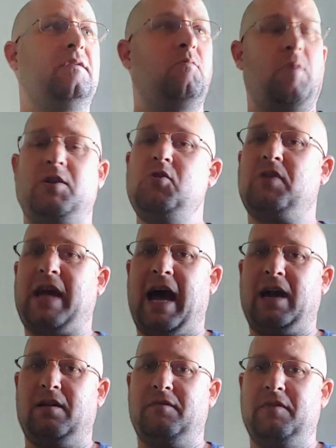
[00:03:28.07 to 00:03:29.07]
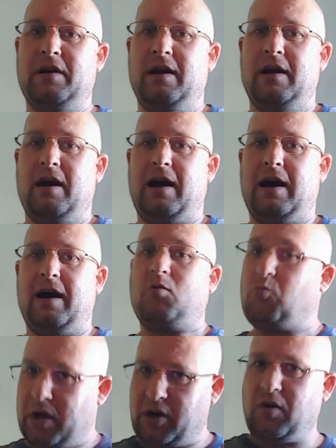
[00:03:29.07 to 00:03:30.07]
when you kind of
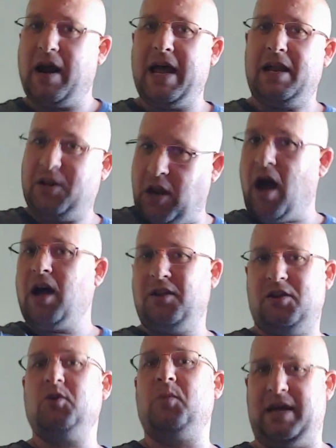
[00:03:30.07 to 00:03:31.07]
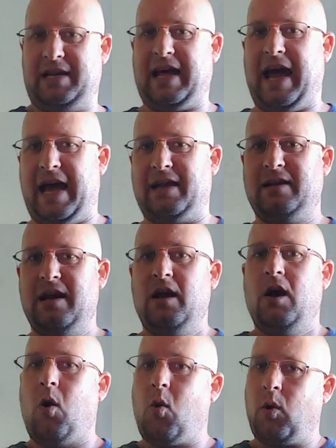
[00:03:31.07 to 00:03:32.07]
regret not doing that.
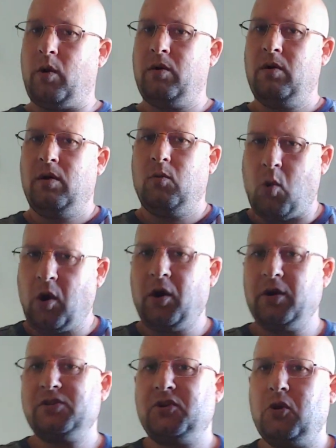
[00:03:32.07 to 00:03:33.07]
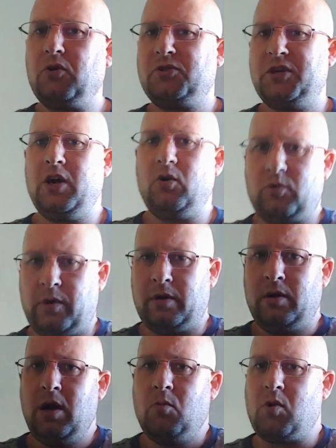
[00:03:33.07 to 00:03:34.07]
Or worse, your
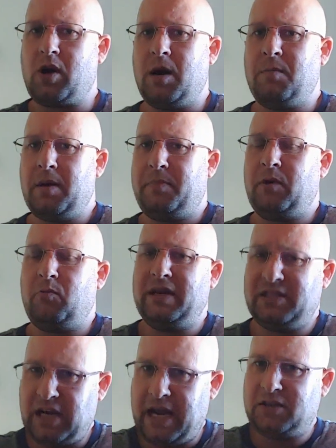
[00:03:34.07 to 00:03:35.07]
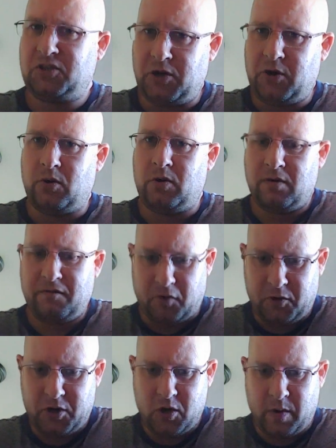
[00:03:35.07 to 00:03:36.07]
children will come up and resent you
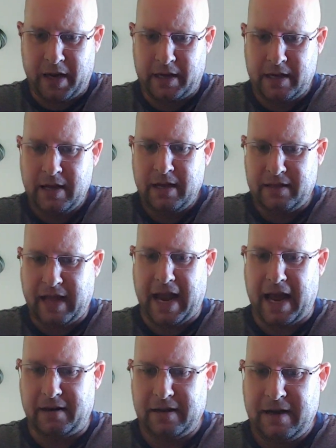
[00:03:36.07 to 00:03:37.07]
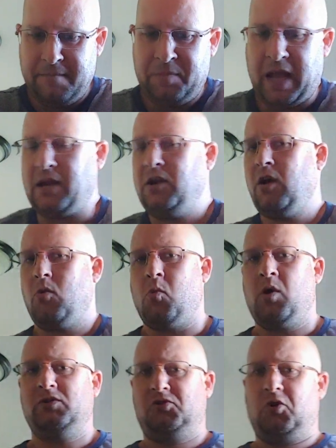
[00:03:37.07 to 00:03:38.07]
for doing that. And
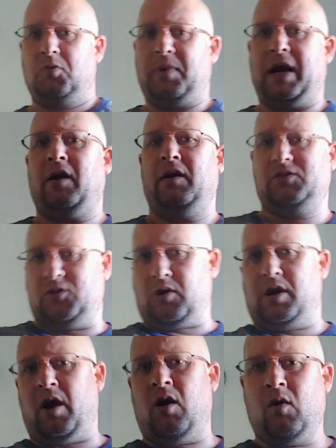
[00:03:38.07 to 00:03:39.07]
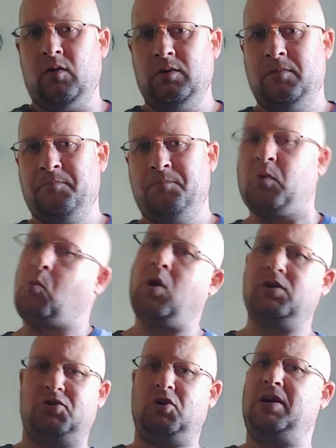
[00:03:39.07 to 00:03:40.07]
once your parents are gone,
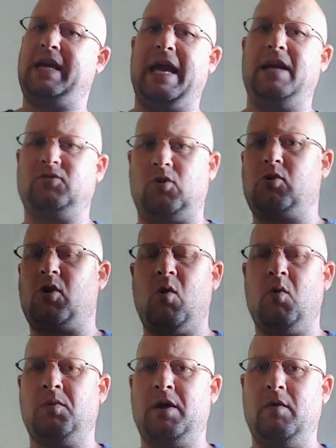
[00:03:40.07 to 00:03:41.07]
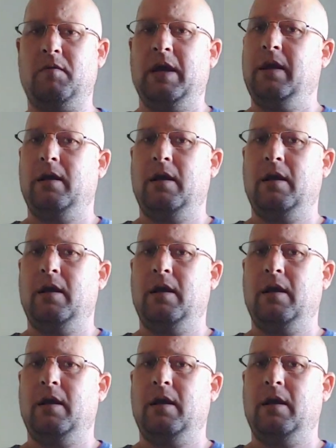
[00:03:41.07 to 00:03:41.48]
once your kids are grown up,